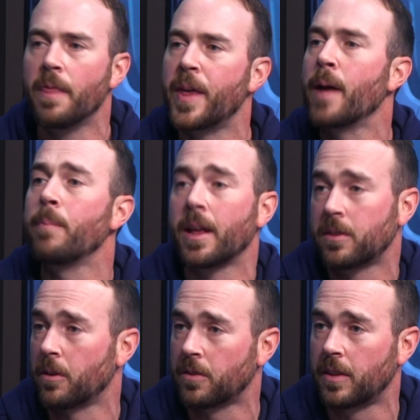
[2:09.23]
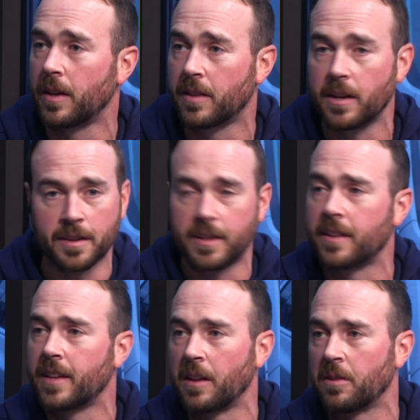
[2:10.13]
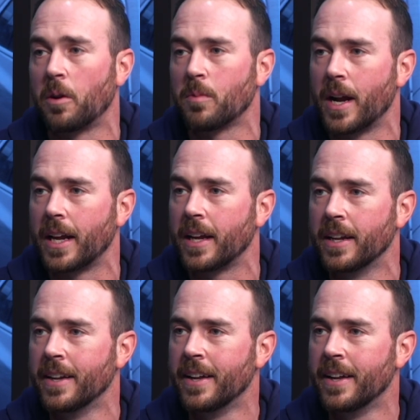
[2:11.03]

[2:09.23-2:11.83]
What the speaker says: That makes their season a success already.